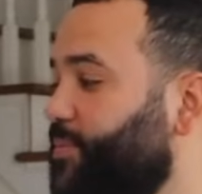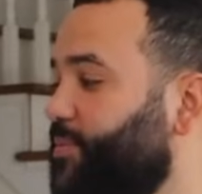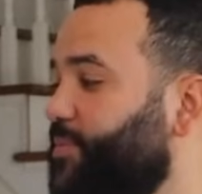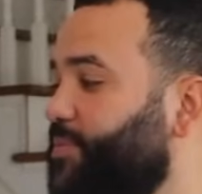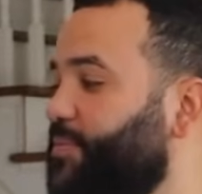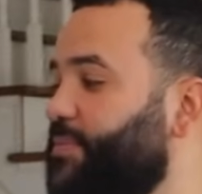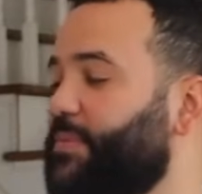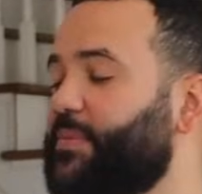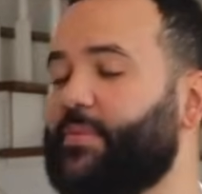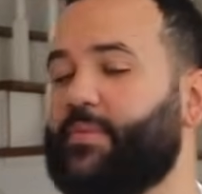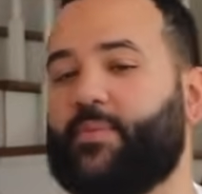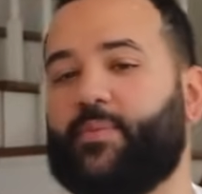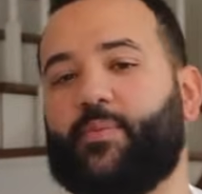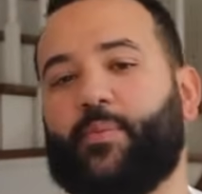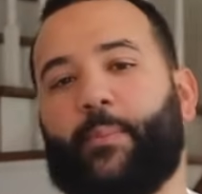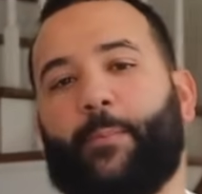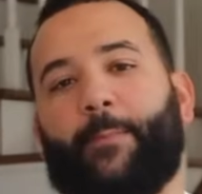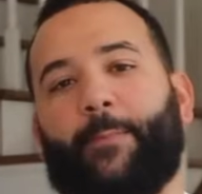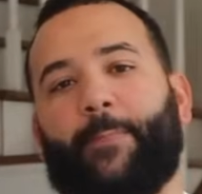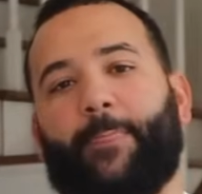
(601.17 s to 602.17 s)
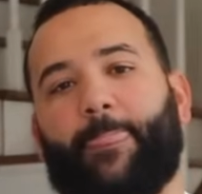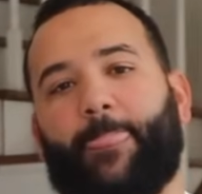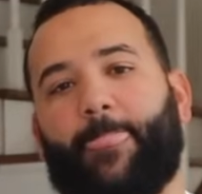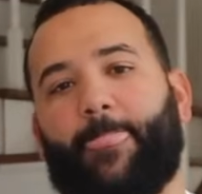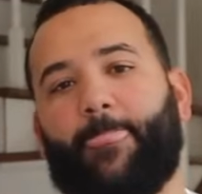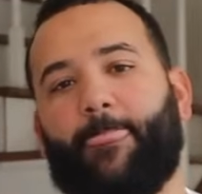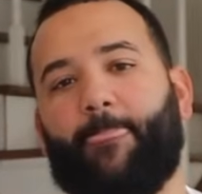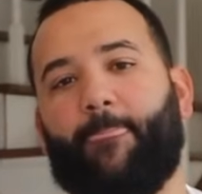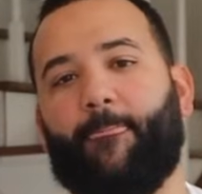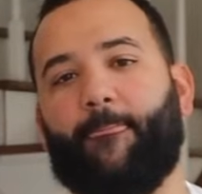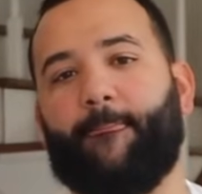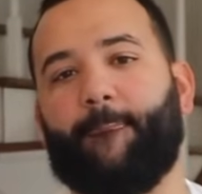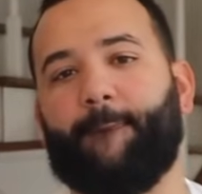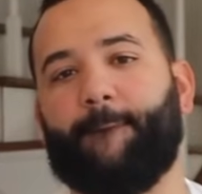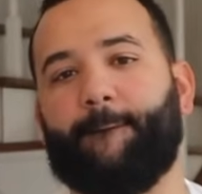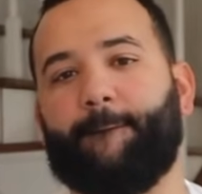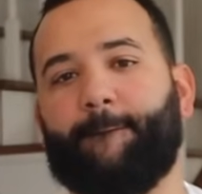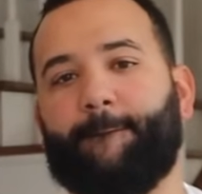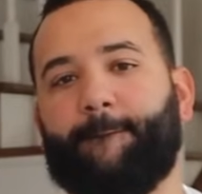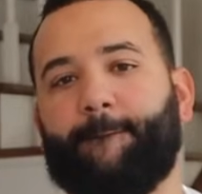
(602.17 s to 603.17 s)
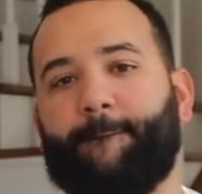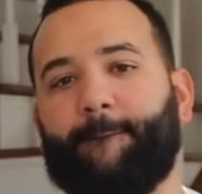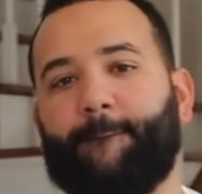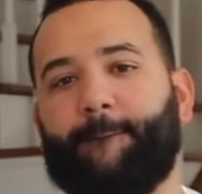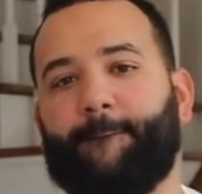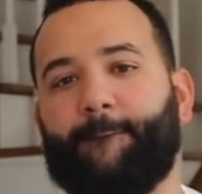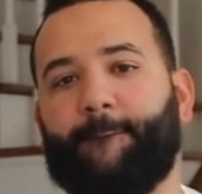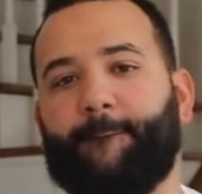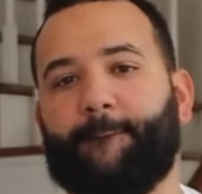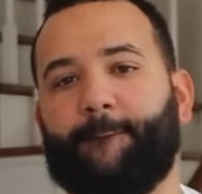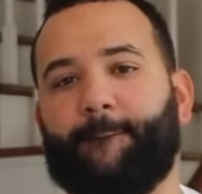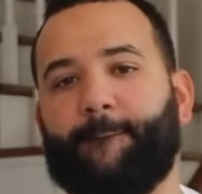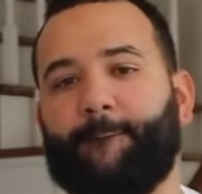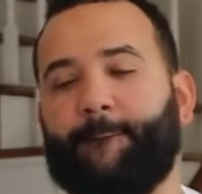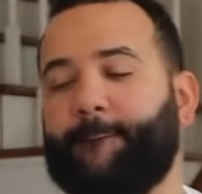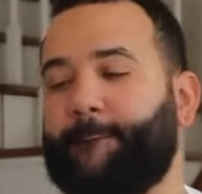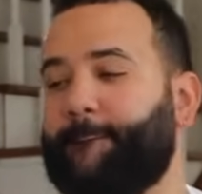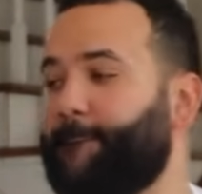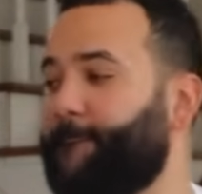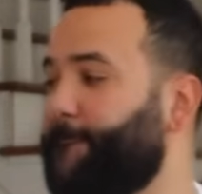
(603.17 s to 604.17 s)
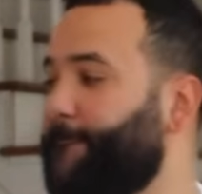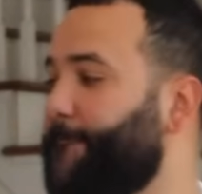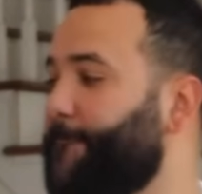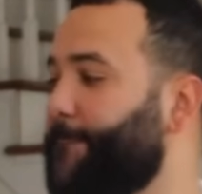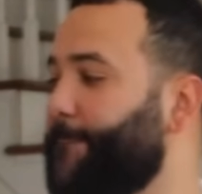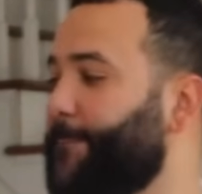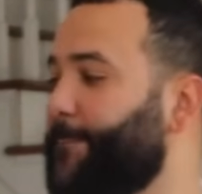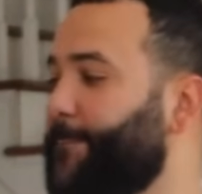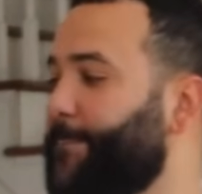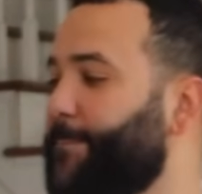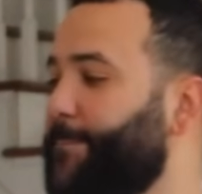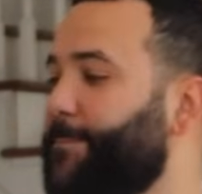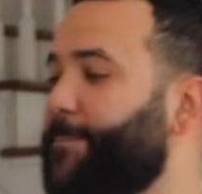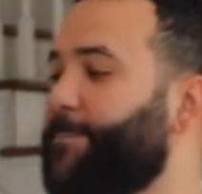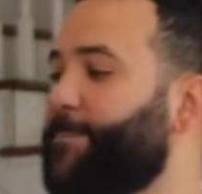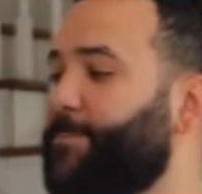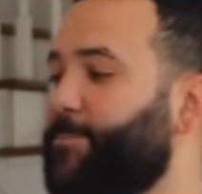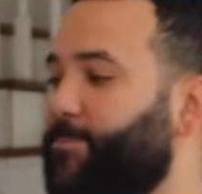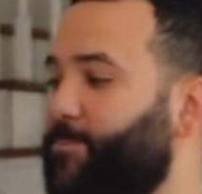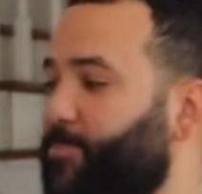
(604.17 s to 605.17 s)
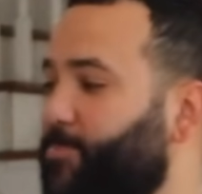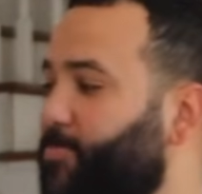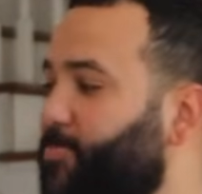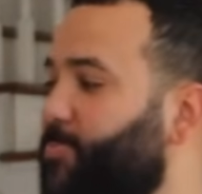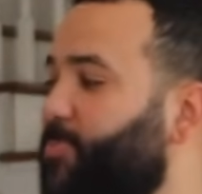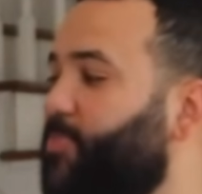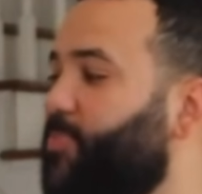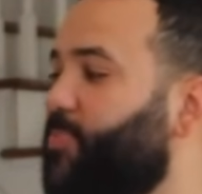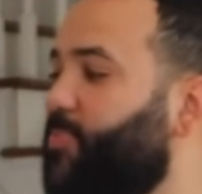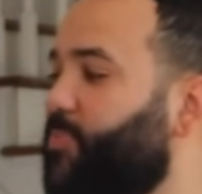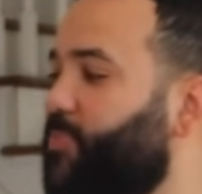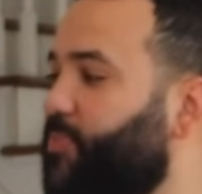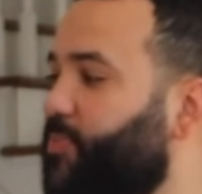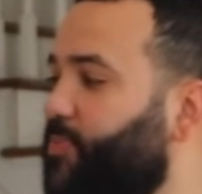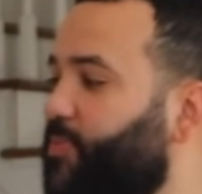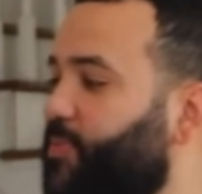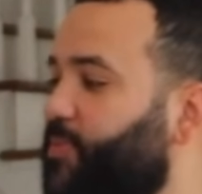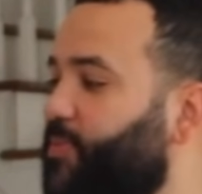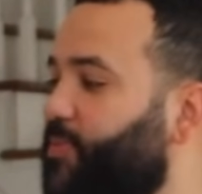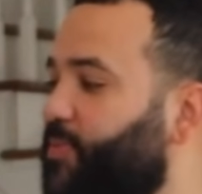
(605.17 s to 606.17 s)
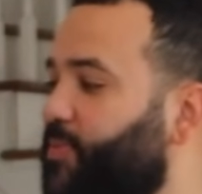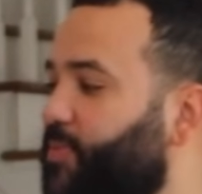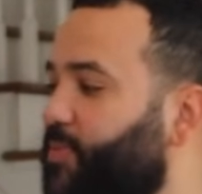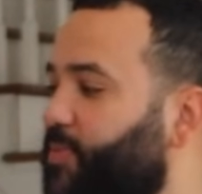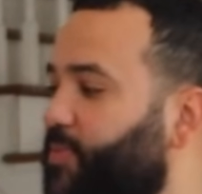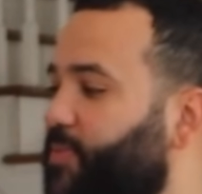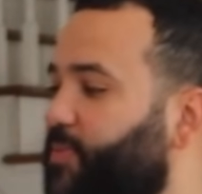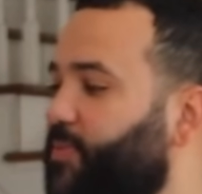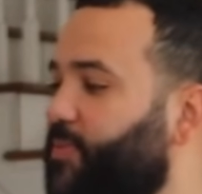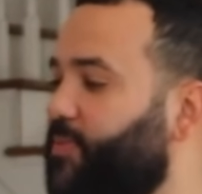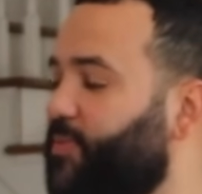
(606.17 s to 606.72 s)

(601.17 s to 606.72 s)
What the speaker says: This person isn't speaking.